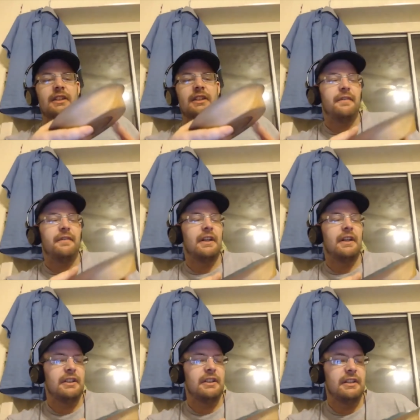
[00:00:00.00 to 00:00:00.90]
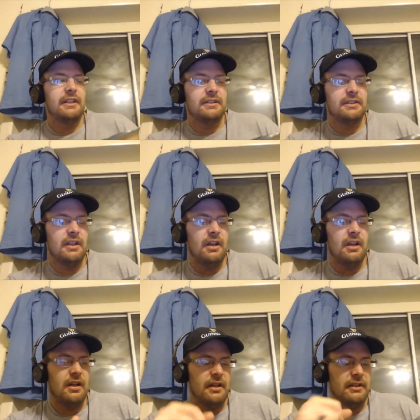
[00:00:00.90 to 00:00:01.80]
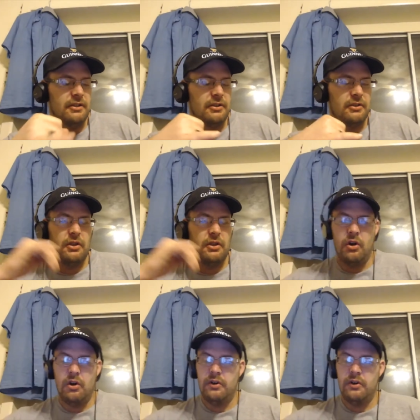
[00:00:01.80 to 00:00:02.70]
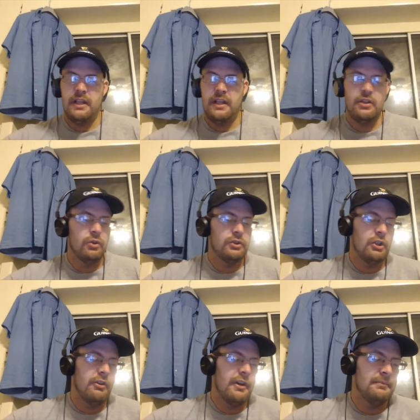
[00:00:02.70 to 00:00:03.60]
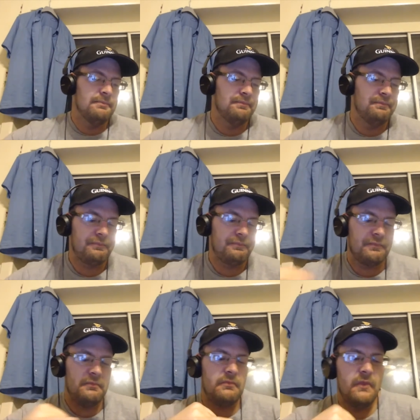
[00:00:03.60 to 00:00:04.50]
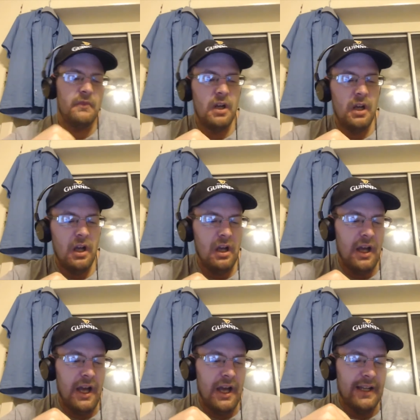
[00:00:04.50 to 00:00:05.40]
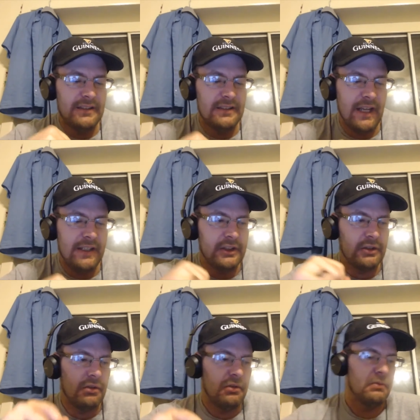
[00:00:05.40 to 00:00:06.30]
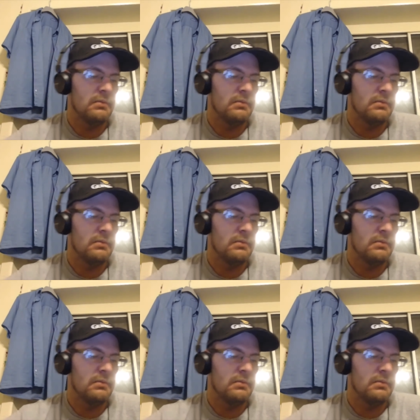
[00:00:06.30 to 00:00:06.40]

finish is uh, it's got on it Yorkshire grit uh, and Danish oil.